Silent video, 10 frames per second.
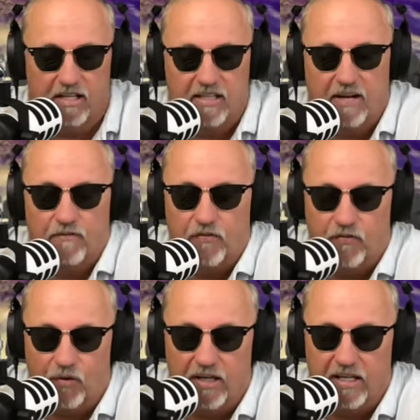get that for
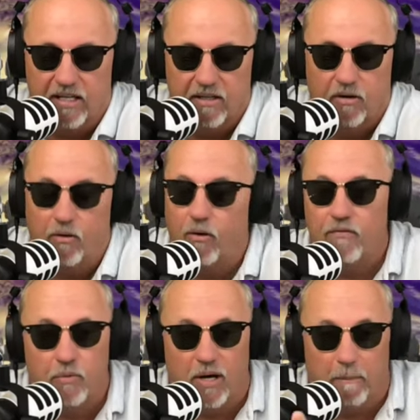free. Or if
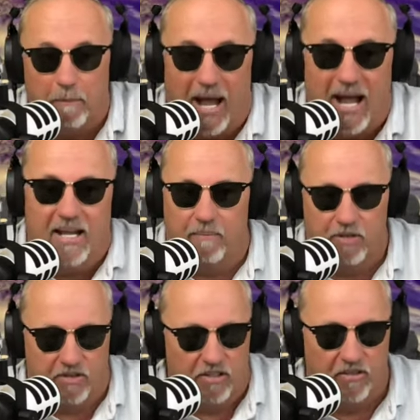you want to buy them,
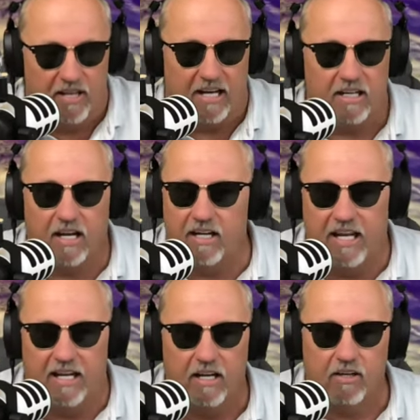you can do that.
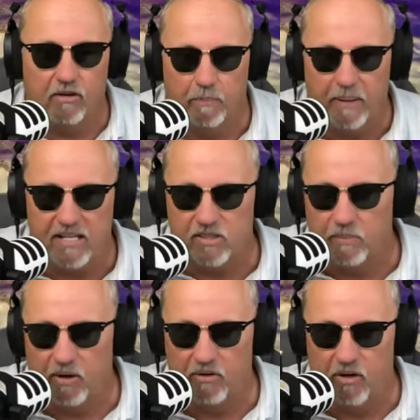Again, go to
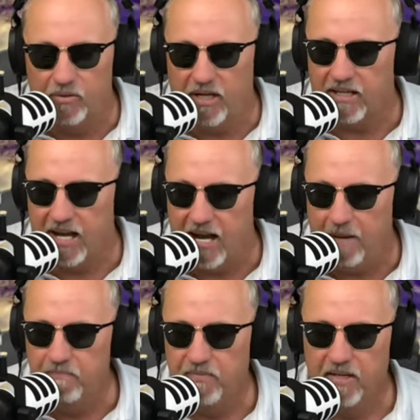
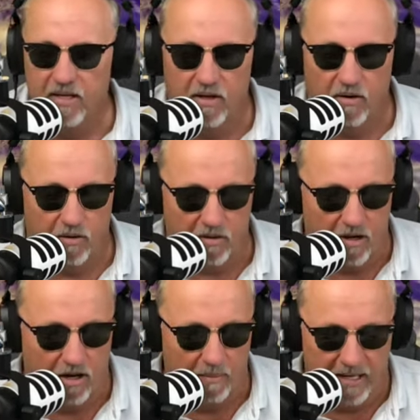pastorpaulgold.com or
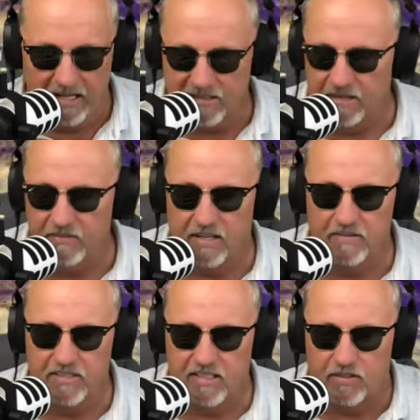call them at
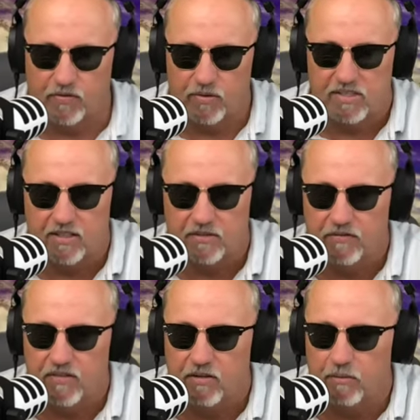
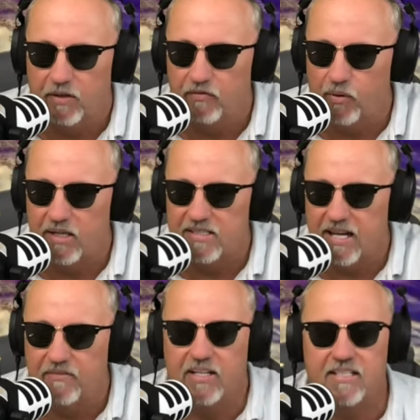
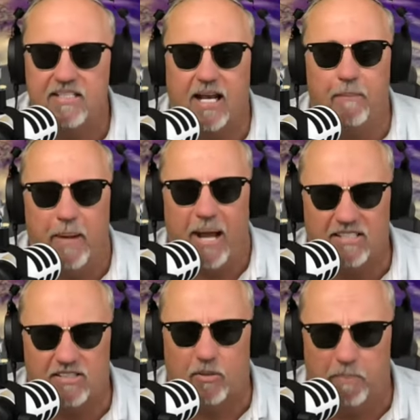877-646-5347 and tell them
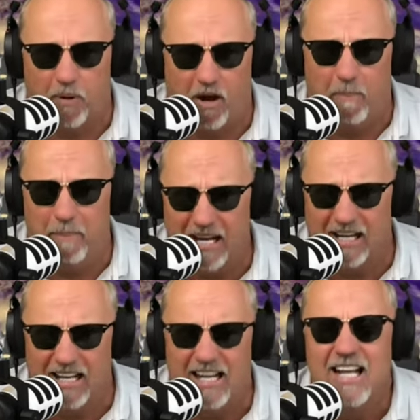Pastor Paul
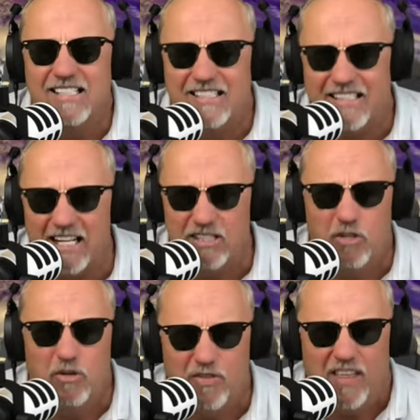Begley sent
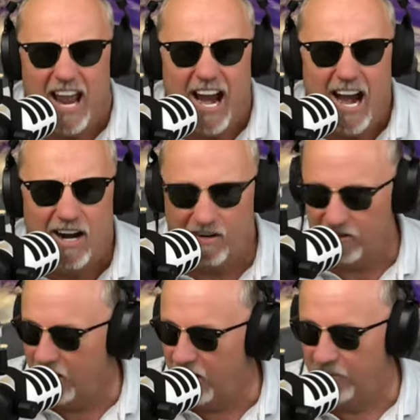you there.
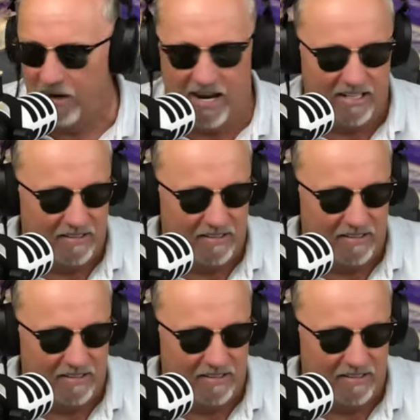All right.